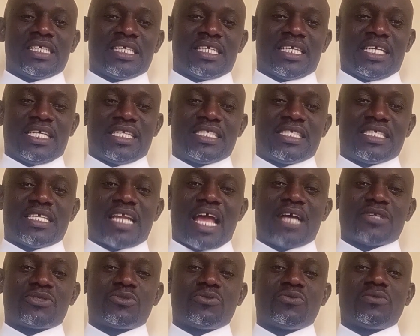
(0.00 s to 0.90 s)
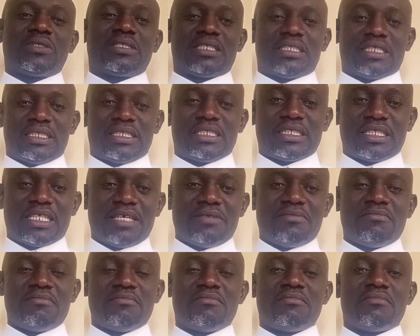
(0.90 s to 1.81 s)
international
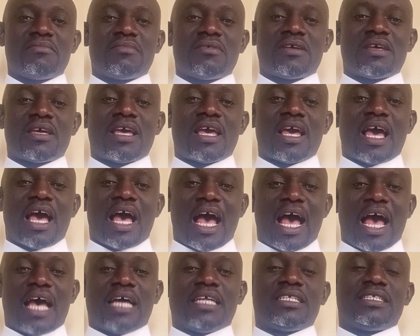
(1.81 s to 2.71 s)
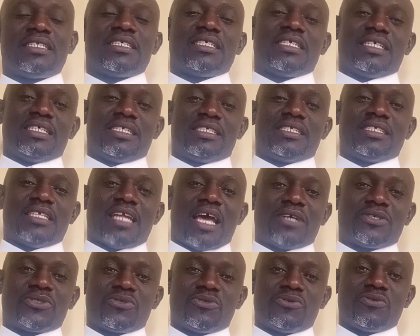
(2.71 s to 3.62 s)
system and
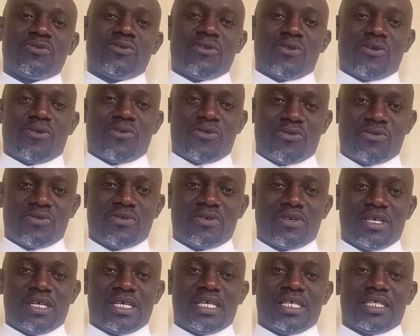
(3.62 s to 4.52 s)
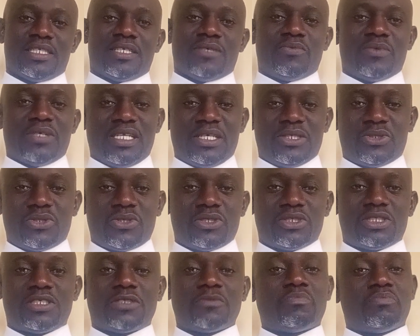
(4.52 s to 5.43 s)
international law. The
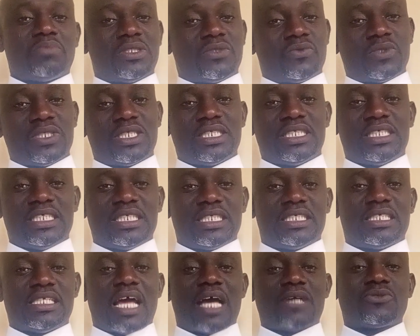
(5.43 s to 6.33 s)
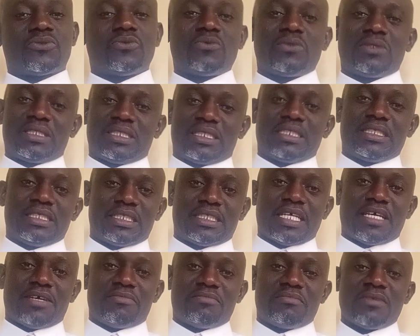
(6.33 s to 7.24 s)
relationship between international
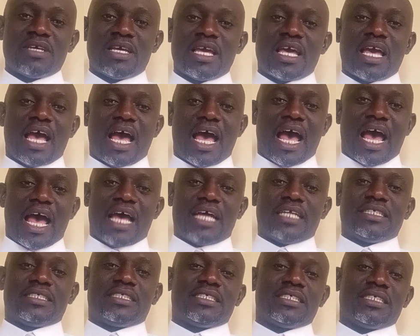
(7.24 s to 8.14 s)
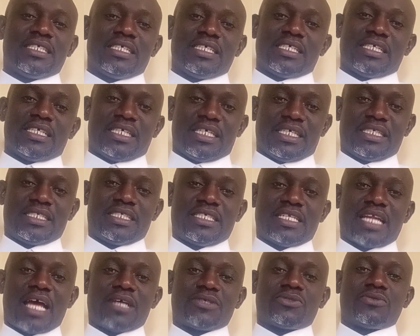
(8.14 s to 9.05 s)
system and
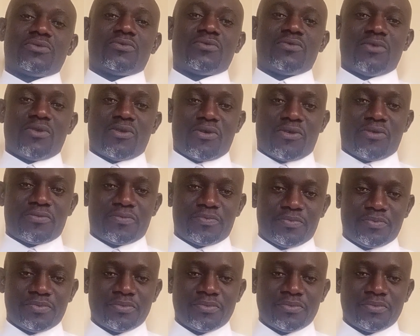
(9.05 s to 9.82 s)
international law.